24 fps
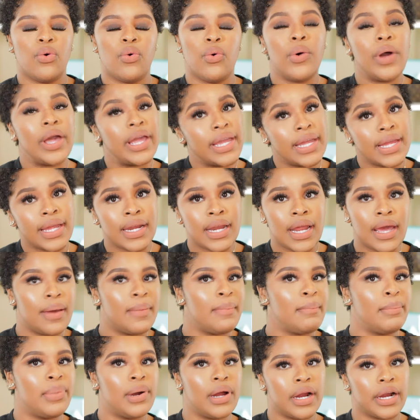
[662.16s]
coin
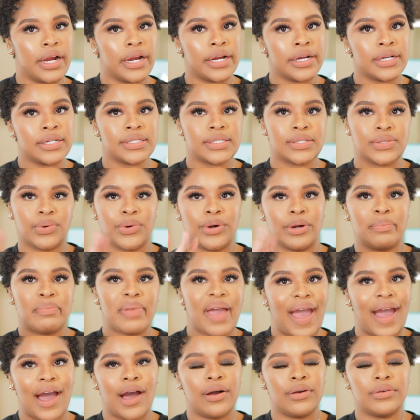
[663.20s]
purse or
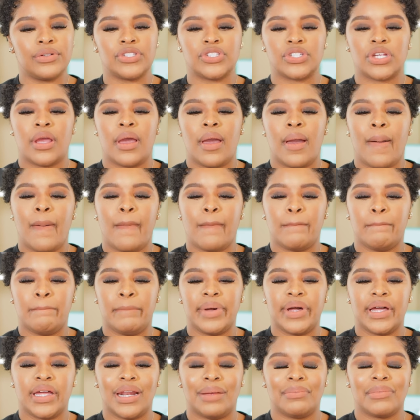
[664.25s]
pouch,
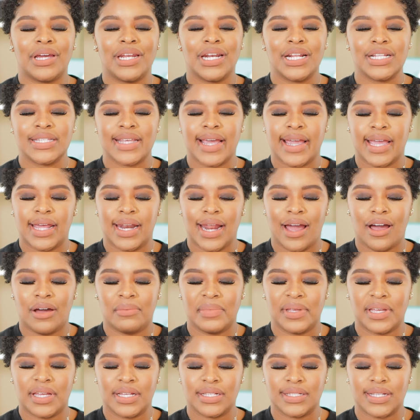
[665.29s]
but I'm gonna take it out
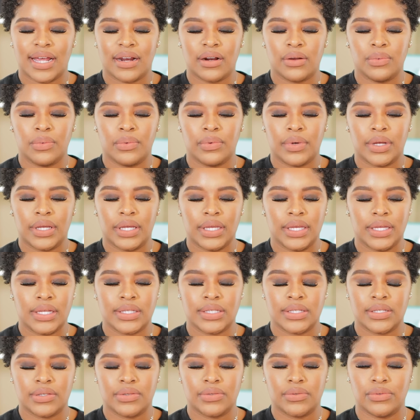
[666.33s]
because I don't want
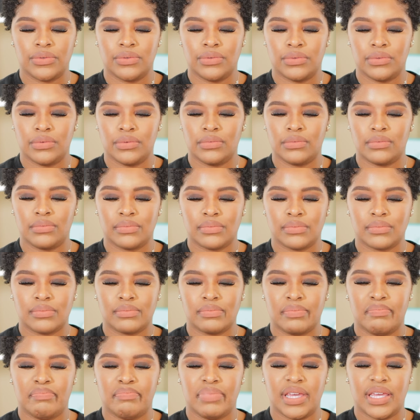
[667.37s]
it to
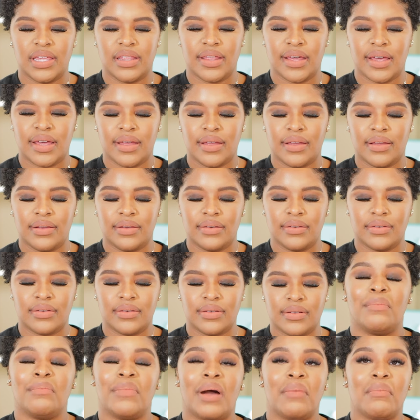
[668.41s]
be that.
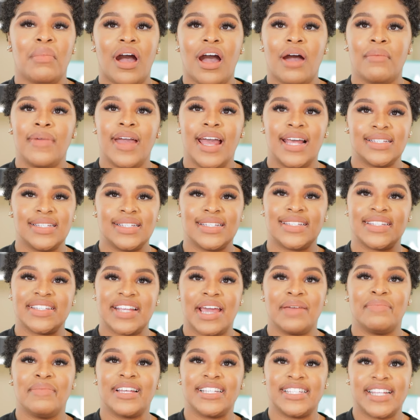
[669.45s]
My mom has the
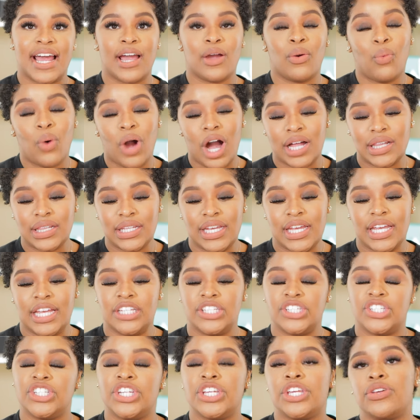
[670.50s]
same exact wallet,
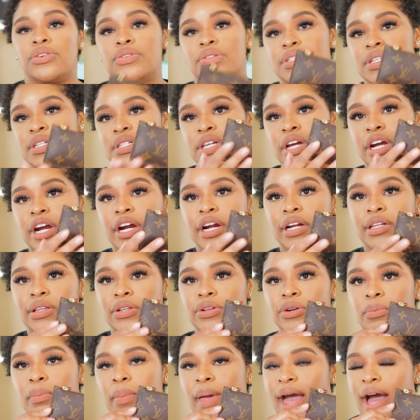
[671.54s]
and she uses her
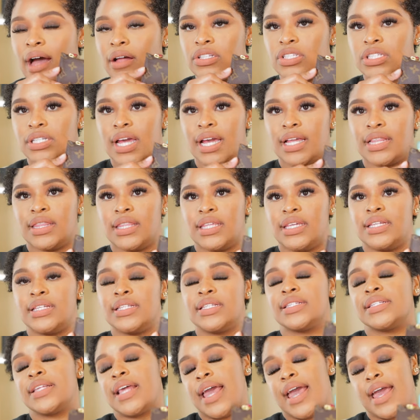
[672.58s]
little pouch like
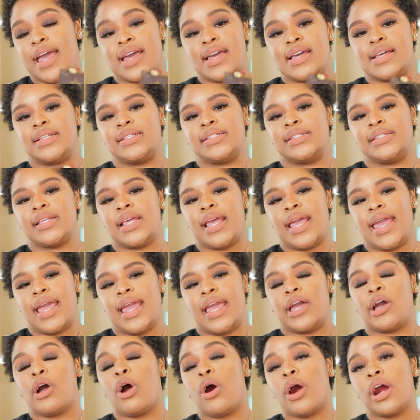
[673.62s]
this as
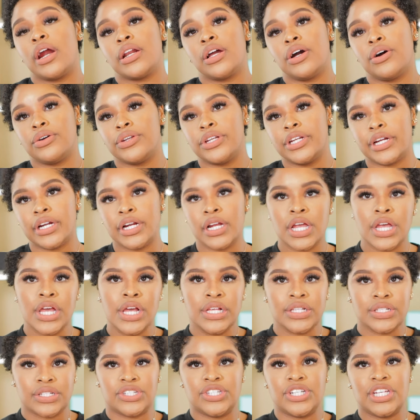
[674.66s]
a card holder.
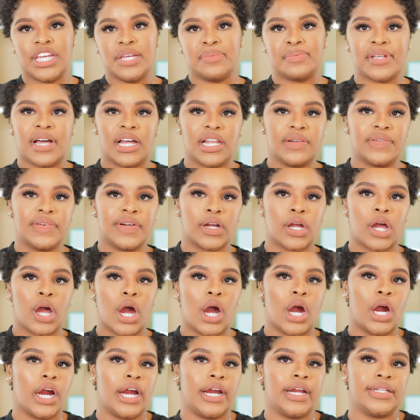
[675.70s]
So she keeps all of her
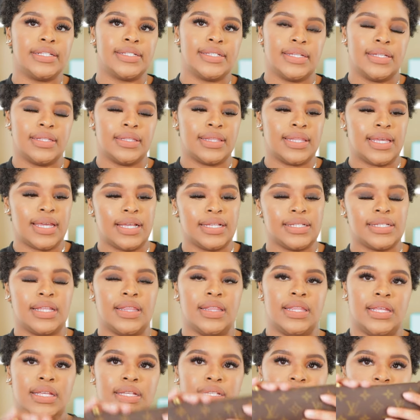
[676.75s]
cards and things
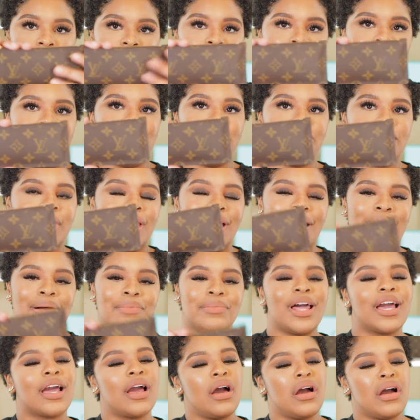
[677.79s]
in this. So I'm
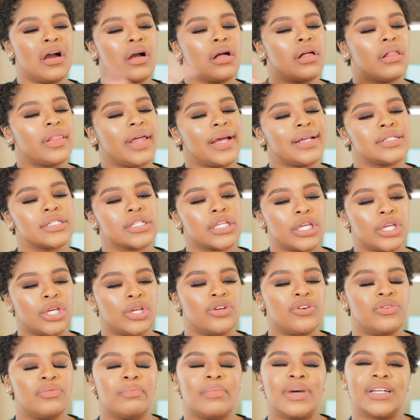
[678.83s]
like, oh, that's
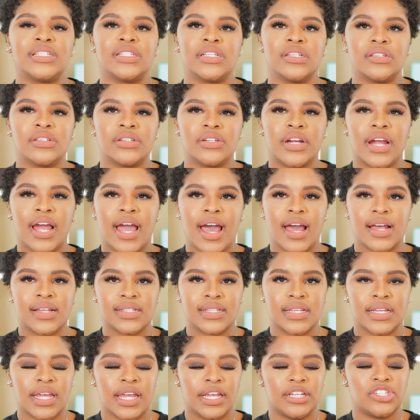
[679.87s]
cute. My sister
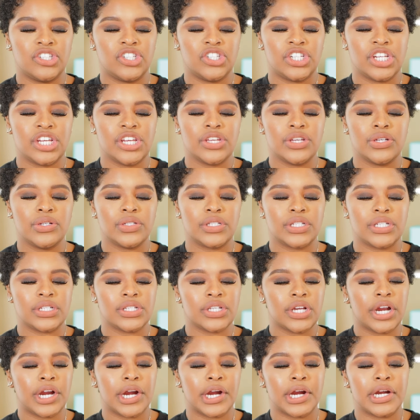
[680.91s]
has it, and she uses
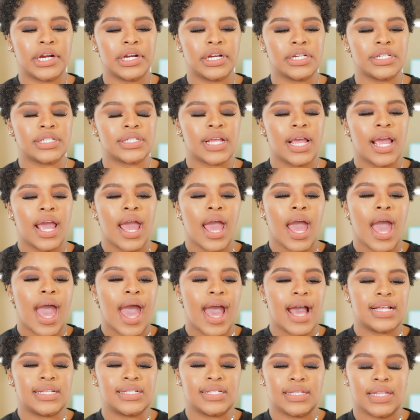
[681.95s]
hers
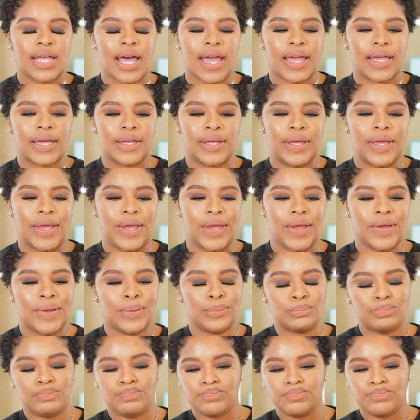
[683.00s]
as like a,